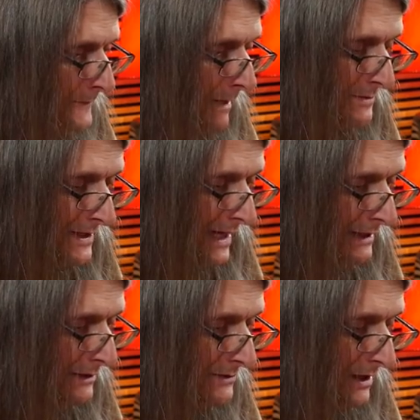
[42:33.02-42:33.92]
Uh, I'm
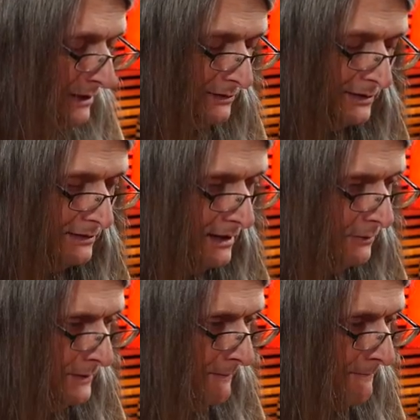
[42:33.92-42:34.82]
sad because I'd like to get boat.
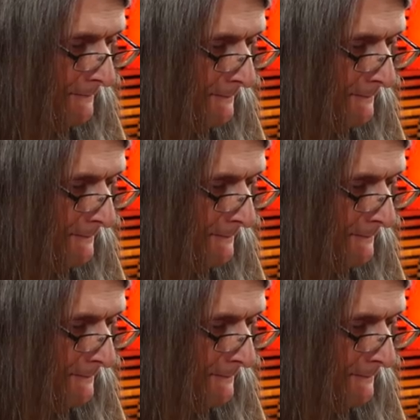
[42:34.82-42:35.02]
that one.